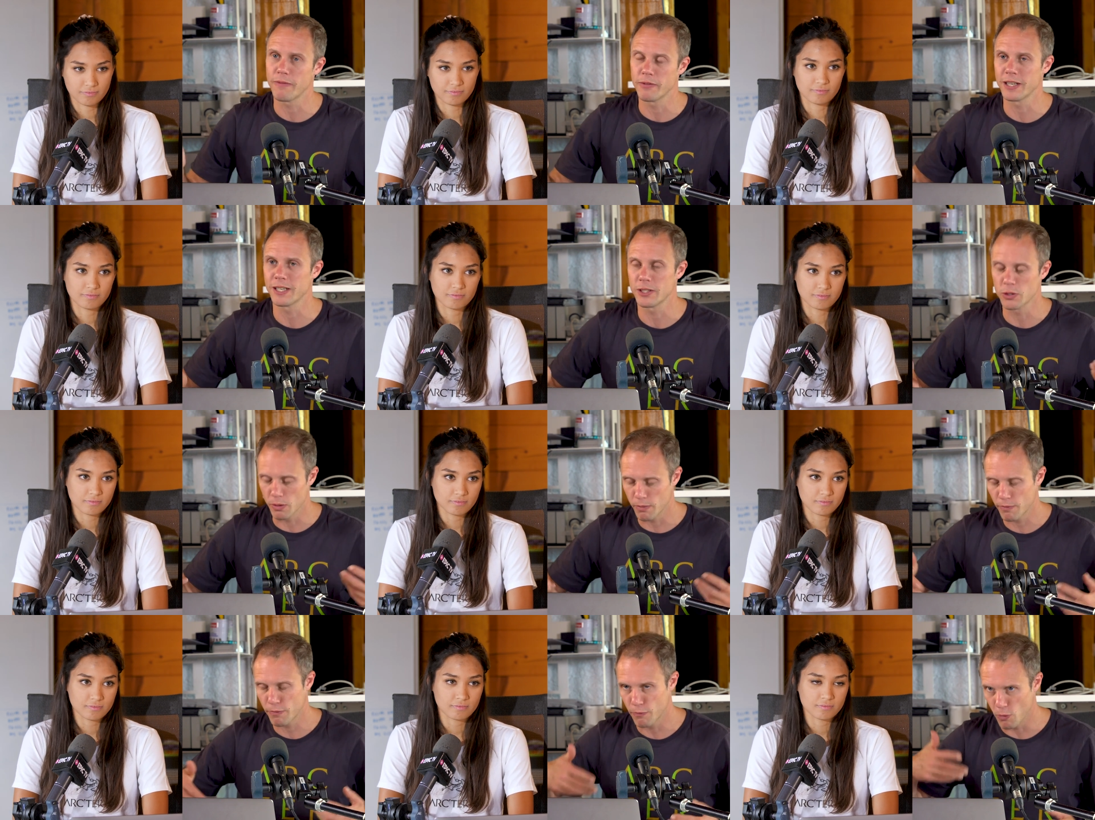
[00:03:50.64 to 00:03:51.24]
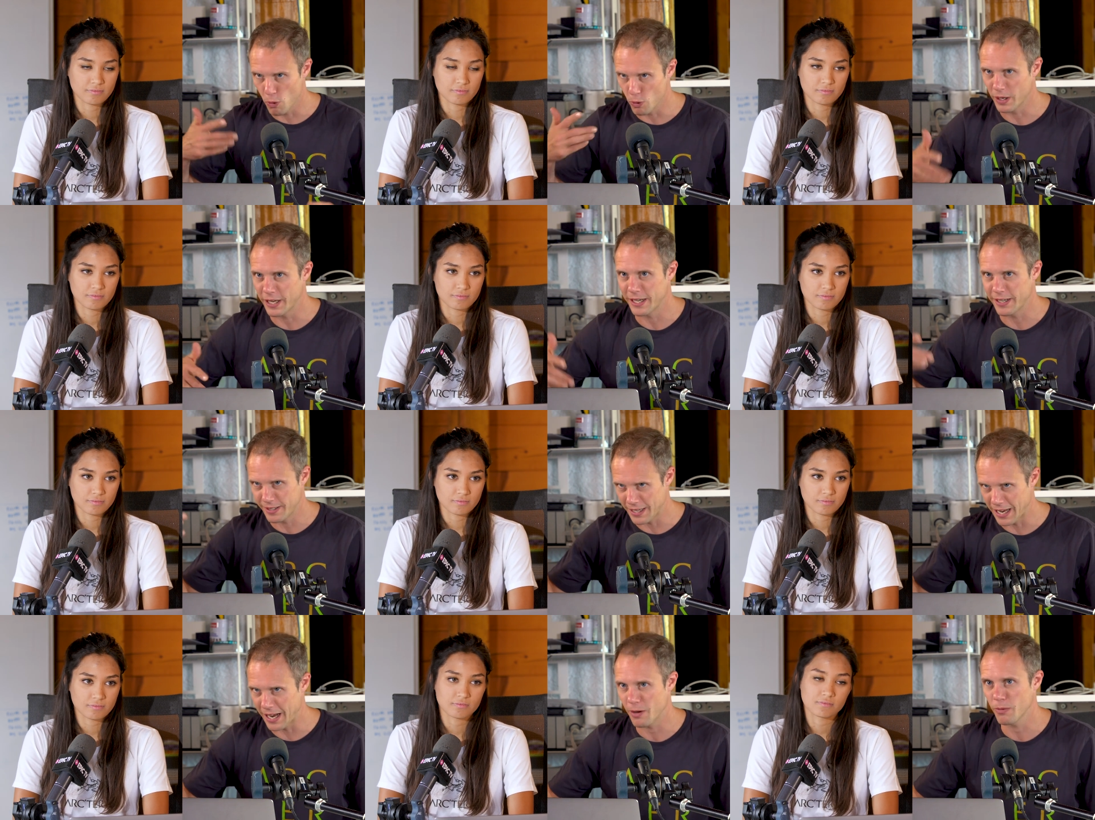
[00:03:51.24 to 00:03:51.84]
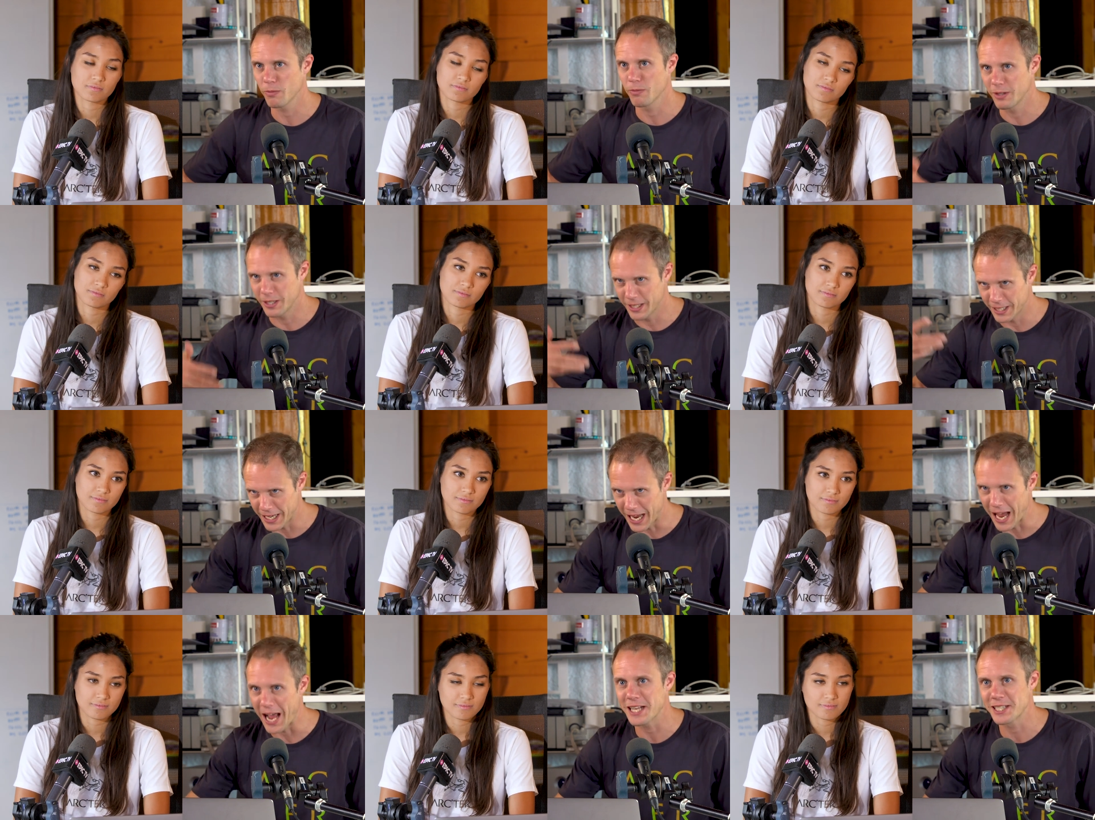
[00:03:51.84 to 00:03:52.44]
Speaker 1: everything's not falling down
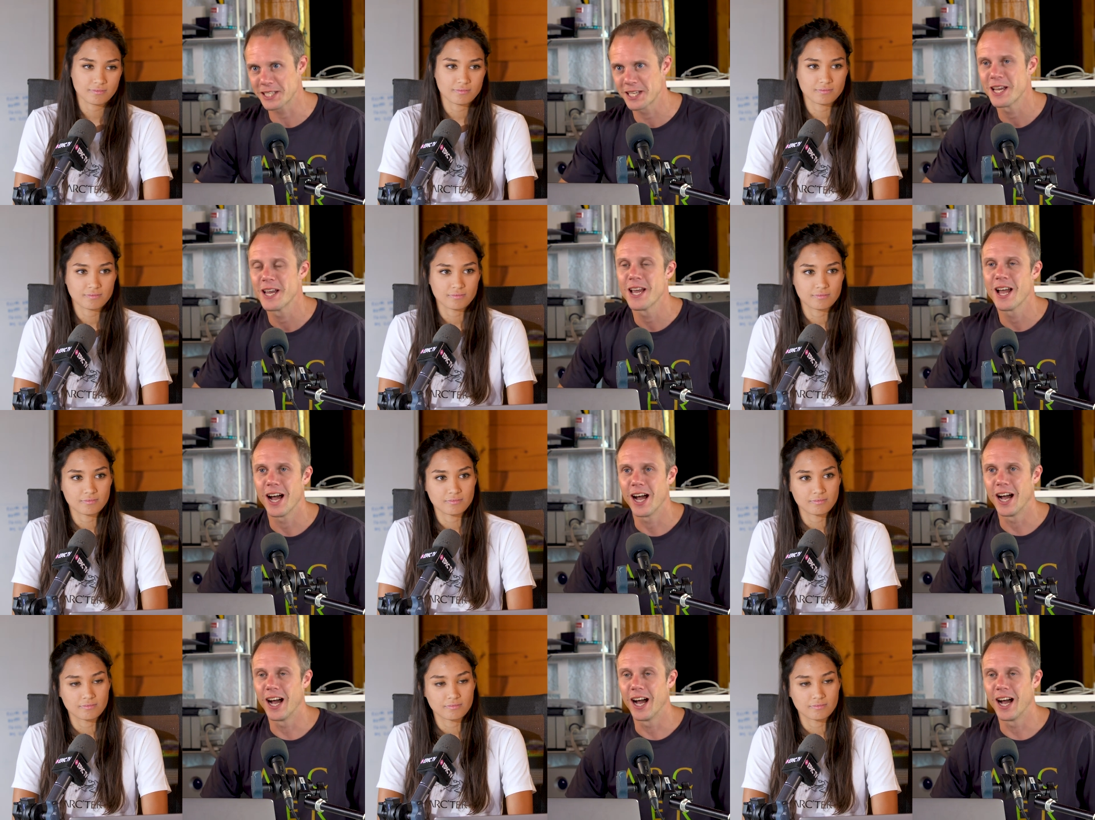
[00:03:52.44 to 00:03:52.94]
yet.